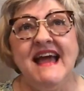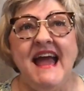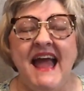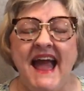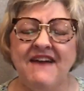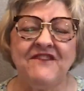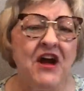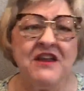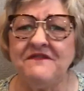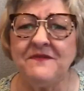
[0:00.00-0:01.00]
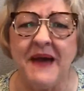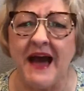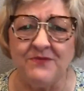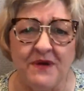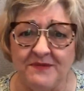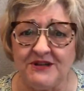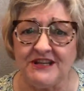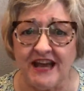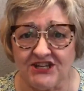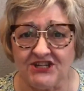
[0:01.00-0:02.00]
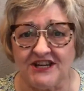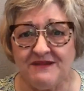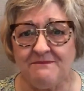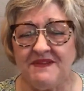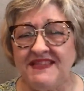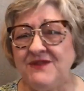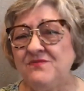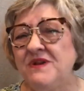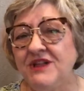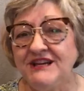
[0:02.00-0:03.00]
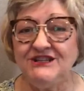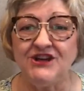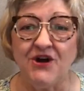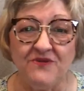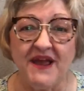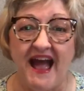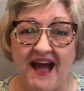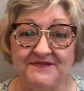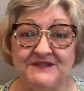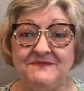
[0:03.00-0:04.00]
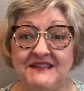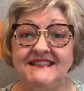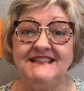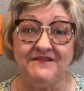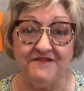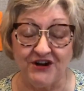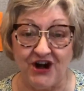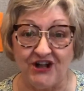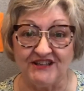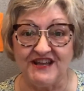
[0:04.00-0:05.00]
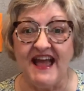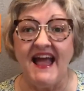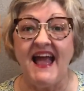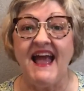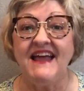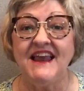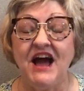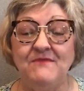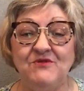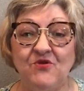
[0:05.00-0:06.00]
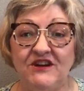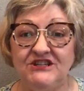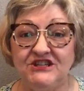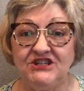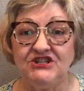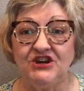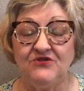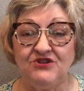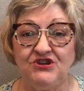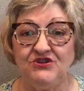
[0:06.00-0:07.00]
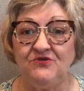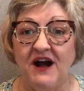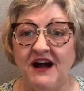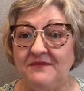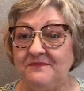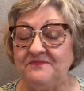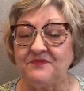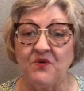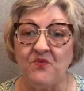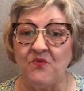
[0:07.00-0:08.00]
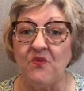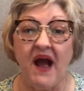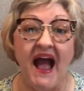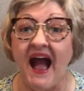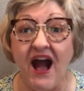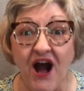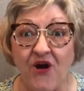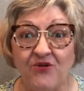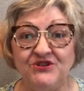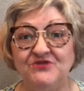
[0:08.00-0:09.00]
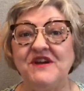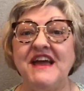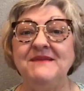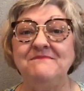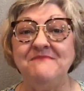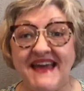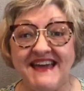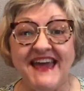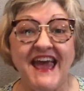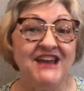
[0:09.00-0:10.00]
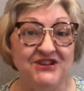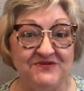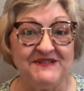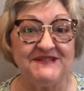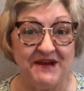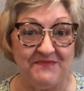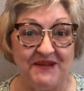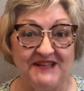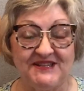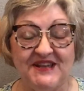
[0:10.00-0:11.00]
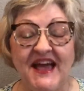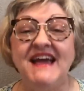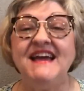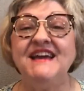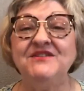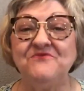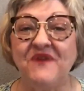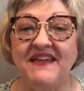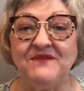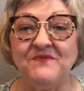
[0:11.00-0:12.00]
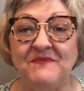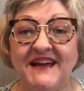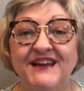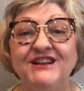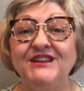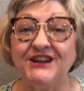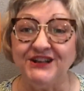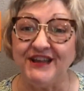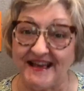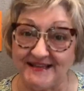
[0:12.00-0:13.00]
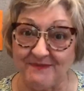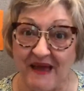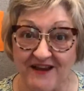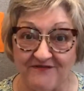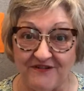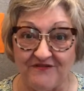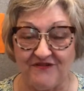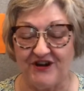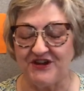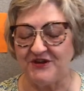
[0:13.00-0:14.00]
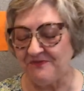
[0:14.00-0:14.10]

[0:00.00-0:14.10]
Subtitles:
have kind of a bad reputation, but they really don't have to be difficult. And I'm going to show you how you can make and use templates in a way that will make it a little less painful for you.